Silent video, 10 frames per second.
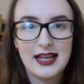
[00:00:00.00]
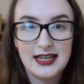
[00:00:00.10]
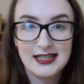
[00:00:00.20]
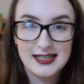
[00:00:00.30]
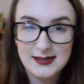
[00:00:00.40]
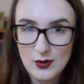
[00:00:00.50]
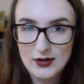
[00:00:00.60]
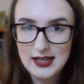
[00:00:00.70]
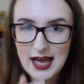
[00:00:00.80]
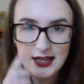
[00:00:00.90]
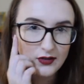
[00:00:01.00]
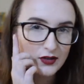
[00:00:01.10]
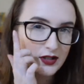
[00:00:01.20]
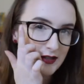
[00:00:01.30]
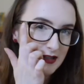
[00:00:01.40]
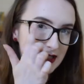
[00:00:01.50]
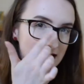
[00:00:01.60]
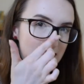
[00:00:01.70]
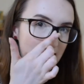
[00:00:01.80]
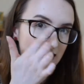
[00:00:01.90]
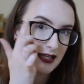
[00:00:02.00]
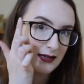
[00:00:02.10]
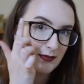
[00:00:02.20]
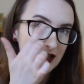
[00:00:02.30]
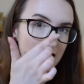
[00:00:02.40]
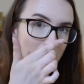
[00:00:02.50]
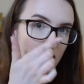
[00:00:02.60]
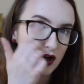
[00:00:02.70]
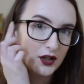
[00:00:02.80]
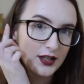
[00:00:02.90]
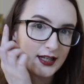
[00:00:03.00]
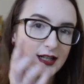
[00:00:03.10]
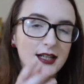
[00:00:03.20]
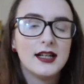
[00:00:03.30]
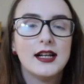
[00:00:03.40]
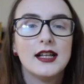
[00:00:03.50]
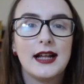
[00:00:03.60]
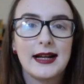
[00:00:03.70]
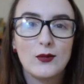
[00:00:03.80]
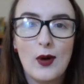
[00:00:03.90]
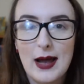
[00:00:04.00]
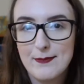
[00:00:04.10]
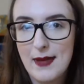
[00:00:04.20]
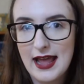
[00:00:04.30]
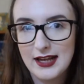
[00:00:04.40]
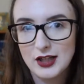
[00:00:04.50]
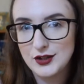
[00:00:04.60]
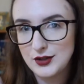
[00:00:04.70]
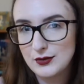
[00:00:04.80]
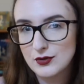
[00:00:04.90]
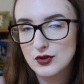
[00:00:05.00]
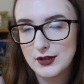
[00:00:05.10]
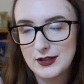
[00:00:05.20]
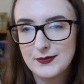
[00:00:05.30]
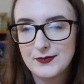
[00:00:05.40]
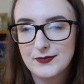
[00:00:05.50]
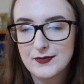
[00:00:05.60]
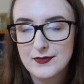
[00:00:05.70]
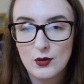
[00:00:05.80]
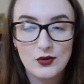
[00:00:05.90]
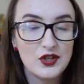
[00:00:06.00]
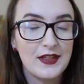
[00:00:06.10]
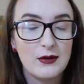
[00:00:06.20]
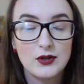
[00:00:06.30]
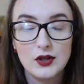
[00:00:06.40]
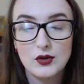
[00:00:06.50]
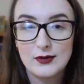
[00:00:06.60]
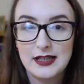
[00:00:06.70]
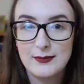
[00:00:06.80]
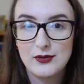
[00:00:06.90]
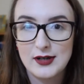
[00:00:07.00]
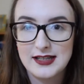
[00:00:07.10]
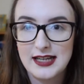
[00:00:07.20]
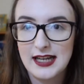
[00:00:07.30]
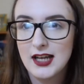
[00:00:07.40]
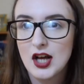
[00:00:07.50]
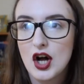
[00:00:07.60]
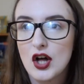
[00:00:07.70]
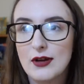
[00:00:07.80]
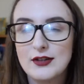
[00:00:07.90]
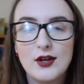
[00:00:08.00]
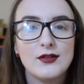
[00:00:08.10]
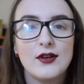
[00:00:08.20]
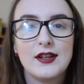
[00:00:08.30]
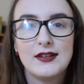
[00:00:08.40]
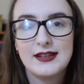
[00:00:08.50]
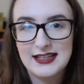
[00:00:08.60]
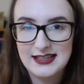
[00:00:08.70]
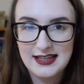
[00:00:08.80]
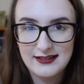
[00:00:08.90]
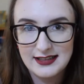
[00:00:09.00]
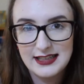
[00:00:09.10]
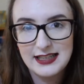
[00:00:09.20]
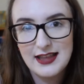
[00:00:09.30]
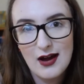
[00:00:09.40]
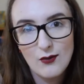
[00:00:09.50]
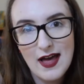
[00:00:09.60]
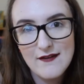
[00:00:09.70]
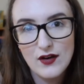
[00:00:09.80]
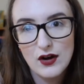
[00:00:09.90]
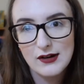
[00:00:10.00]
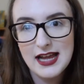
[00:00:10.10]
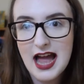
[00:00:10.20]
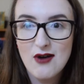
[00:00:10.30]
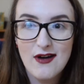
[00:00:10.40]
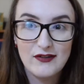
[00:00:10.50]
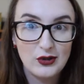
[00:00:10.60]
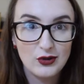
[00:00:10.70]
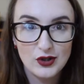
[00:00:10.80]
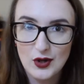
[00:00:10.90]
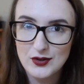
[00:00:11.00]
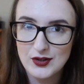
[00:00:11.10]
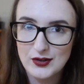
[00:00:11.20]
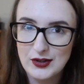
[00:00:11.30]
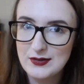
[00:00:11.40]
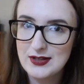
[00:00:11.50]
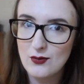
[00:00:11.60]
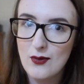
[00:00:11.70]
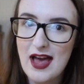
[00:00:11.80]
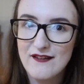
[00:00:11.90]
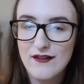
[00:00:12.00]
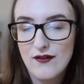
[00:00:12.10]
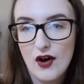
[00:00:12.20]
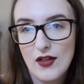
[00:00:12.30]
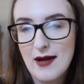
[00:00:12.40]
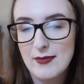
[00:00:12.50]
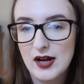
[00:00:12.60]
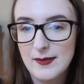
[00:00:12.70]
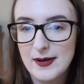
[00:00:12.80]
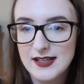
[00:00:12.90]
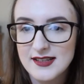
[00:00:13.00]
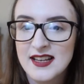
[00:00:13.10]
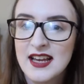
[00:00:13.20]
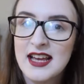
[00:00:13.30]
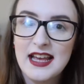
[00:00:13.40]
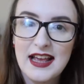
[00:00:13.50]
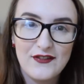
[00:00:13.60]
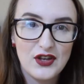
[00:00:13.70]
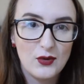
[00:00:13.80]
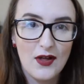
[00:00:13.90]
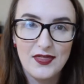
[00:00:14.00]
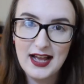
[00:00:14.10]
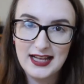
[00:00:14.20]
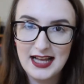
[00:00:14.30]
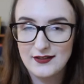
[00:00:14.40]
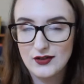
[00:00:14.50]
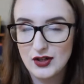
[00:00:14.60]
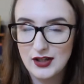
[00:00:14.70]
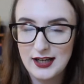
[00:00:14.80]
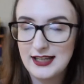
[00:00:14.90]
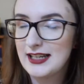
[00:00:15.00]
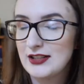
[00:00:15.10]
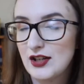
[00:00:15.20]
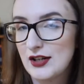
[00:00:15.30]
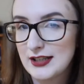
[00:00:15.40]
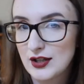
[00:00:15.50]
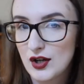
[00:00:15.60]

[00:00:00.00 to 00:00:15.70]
like a smoky eye, you could use this to like keep the inner corner like quite pale and neutral, which I think would look really pretty. Although I don't know that you necessarily need that wet for it. However, you could also use it wet for that purpose if you want that kind of colour in your inner